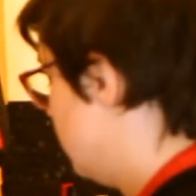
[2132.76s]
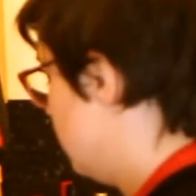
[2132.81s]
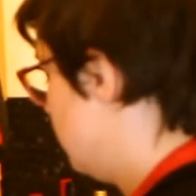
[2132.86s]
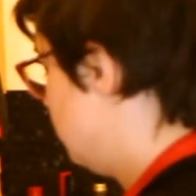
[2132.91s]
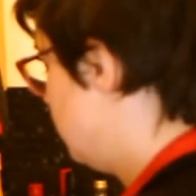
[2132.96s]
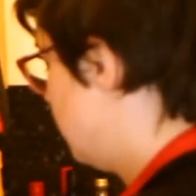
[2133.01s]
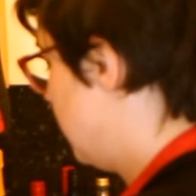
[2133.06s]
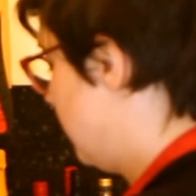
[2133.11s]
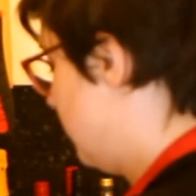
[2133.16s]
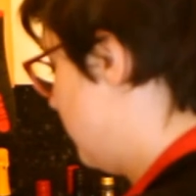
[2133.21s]

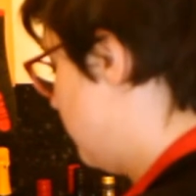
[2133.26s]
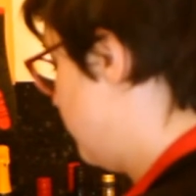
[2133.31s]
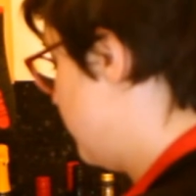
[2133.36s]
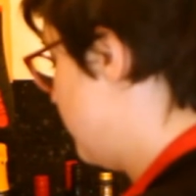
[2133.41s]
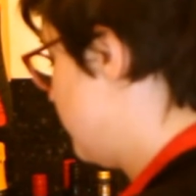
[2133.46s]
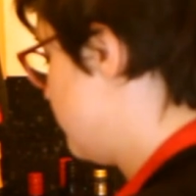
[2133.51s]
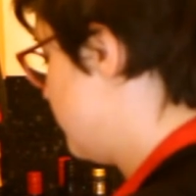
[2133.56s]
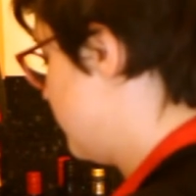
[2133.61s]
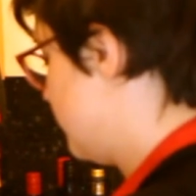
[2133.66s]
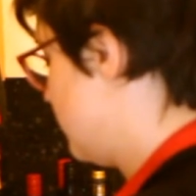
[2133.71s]
But I know what
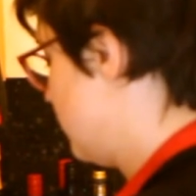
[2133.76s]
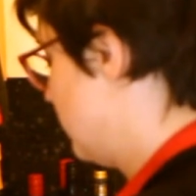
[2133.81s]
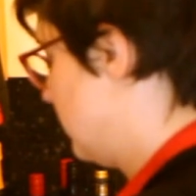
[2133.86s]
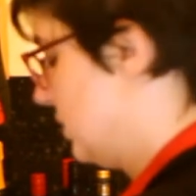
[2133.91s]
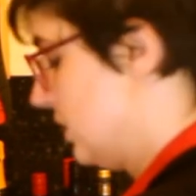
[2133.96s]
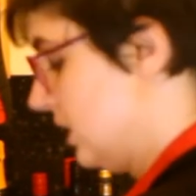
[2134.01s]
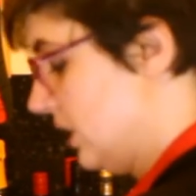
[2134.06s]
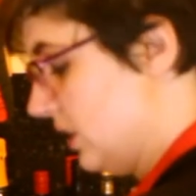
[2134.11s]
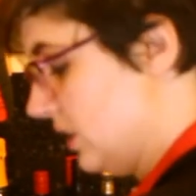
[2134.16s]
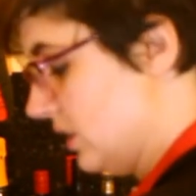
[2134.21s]
they're supposed to
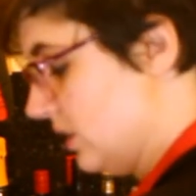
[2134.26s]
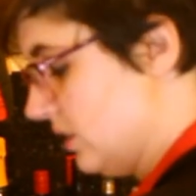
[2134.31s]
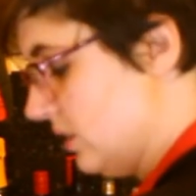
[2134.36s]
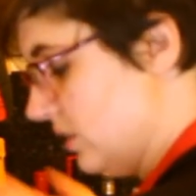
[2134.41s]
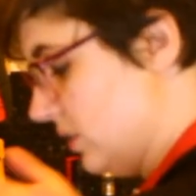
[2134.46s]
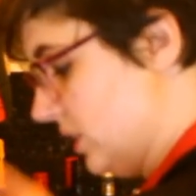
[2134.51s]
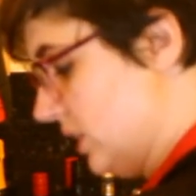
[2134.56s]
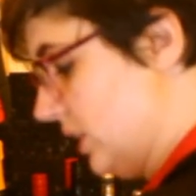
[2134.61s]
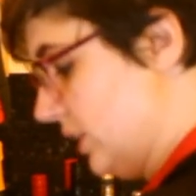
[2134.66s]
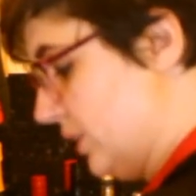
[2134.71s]
look like.
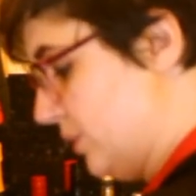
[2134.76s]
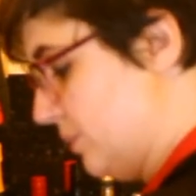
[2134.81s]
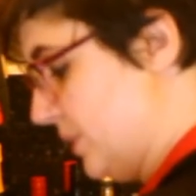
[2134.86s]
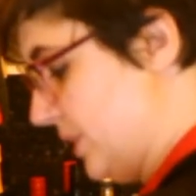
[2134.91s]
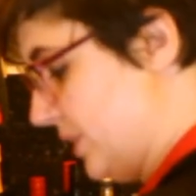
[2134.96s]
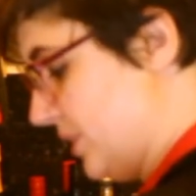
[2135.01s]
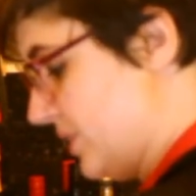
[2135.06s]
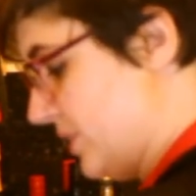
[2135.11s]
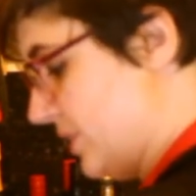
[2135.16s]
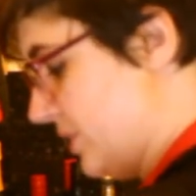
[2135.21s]
I got a
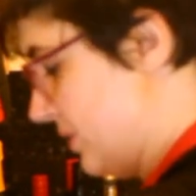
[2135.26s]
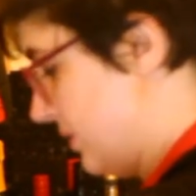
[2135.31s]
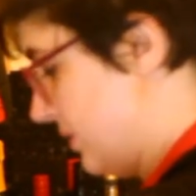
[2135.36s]
picture.